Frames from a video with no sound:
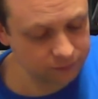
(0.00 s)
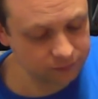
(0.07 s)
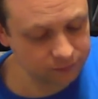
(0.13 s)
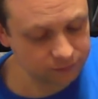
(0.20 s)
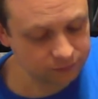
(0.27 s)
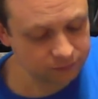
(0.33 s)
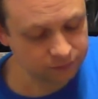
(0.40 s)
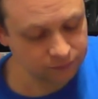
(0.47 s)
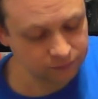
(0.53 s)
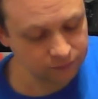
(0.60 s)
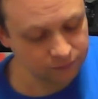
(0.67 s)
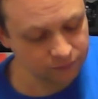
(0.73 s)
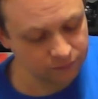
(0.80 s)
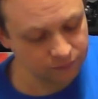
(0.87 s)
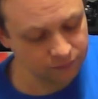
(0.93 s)

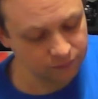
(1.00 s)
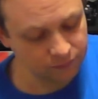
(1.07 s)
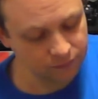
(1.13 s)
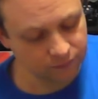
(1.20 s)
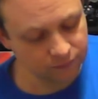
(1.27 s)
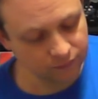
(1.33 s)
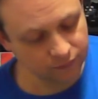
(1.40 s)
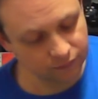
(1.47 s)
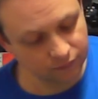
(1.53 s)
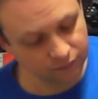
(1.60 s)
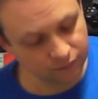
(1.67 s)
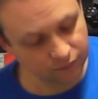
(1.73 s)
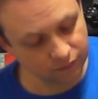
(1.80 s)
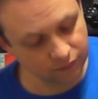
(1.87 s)
(silence)